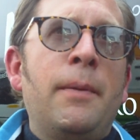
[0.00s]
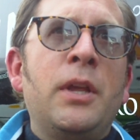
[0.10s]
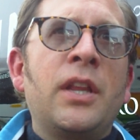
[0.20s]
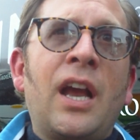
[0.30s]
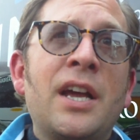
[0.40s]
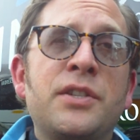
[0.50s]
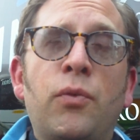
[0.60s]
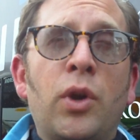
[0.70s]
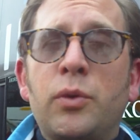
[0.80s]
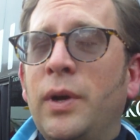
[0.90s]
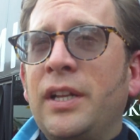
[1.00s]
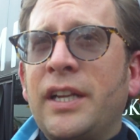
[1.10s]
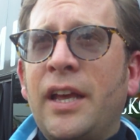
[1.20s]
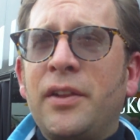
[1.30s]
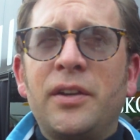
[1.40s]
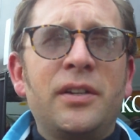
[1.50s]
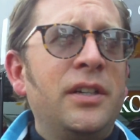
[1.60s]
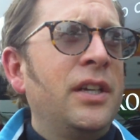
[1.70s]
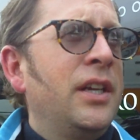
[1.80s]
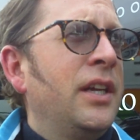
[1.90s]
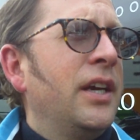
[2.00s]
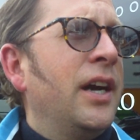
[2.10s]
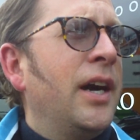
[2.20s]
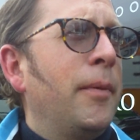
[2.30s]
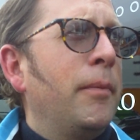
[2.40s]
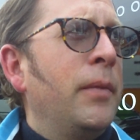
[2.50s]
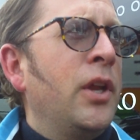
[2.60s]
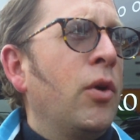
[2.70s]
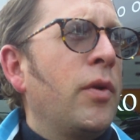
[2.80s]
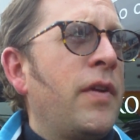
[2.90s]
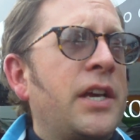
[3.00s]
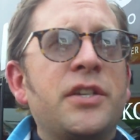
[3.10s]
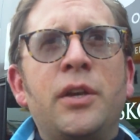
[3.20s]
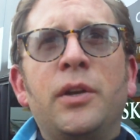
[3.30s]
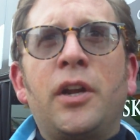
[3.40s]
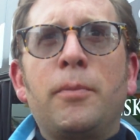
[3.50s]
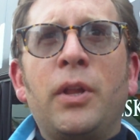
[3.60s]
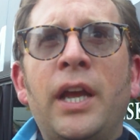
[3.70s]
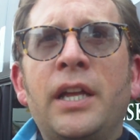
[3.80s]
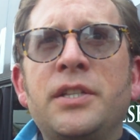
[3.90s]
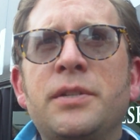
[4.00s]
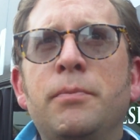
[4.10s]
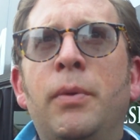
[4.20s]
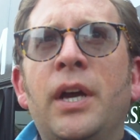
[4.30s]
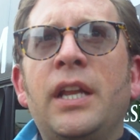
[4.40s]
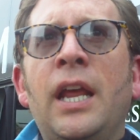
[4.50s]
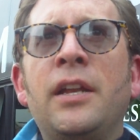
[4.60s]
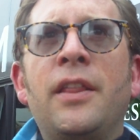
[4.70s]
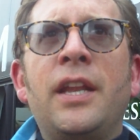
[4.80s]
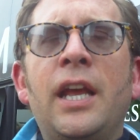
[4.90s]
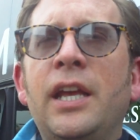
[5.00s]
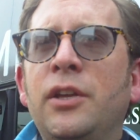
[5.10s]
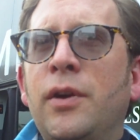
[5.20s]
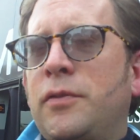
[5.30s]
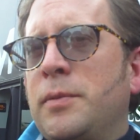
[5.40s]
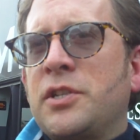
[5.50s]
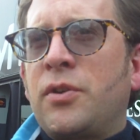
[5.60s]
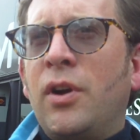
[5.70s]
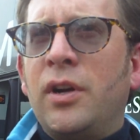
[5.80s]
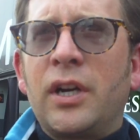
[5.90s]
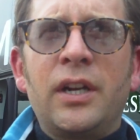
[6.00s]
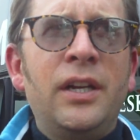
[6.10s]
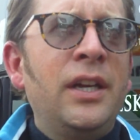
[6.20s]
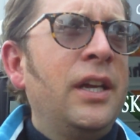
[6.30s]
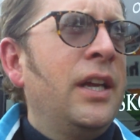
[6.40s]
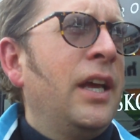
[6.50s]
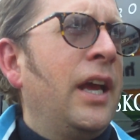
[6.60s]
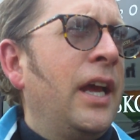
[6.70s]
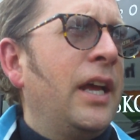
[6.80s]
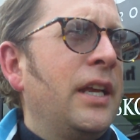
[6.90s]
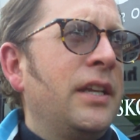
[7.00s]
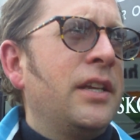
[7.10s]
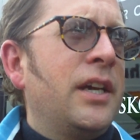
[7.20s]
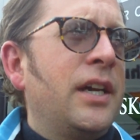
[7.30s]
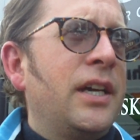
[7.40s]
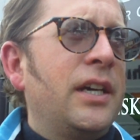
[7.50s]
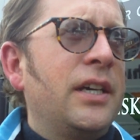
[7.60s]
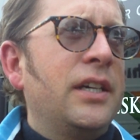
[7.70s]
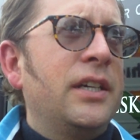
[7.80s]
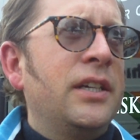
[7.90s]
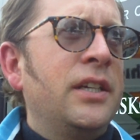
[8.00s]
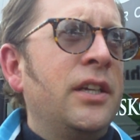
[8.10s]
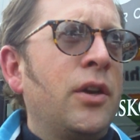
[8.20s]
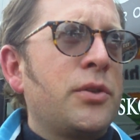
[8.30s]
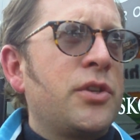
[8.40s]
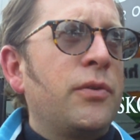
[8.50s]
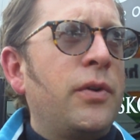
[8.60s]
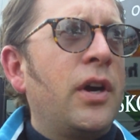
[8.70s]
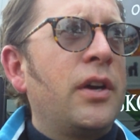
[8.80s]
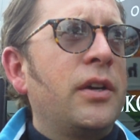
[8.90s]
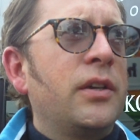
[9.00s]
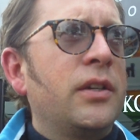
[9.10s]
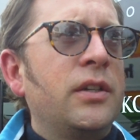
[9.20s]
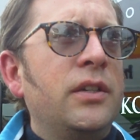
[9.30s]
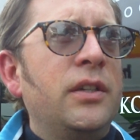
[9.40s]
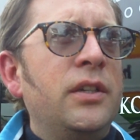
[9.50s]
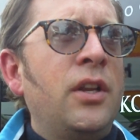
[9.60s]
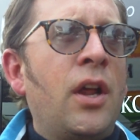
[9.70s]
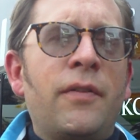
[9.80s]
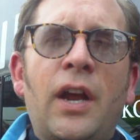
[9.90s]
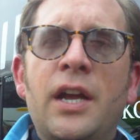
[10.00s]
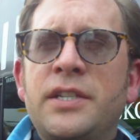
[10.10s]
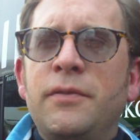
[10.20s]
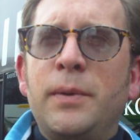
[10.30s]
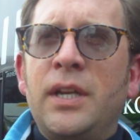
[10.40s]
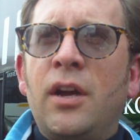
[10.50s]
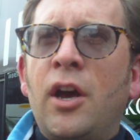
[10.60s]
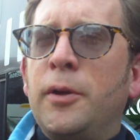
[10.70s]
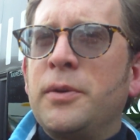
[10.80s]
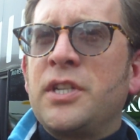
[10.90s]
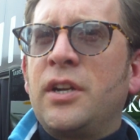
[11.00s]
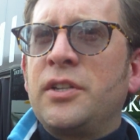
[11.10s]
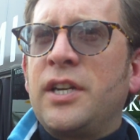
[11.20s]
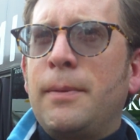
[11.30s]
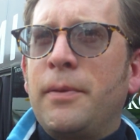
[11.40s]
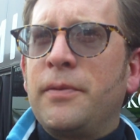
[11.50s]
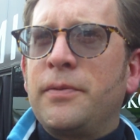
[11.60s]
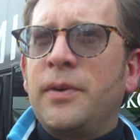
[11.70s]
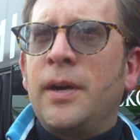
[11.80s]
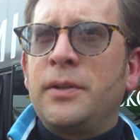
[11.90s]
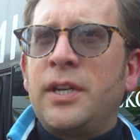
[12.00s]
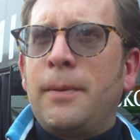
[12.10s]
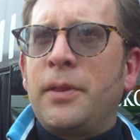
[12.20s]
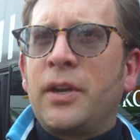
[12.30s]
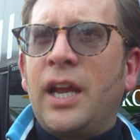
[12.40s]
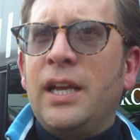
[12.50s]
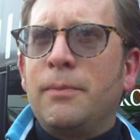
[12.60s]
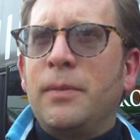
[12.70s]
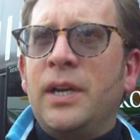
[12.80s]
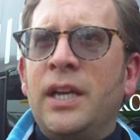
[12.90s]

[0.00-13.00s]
The guys have worked well together. We've executed our plans, but end of the day, you have to be strong. And, so far, none of our guys have been 100% on top of their game.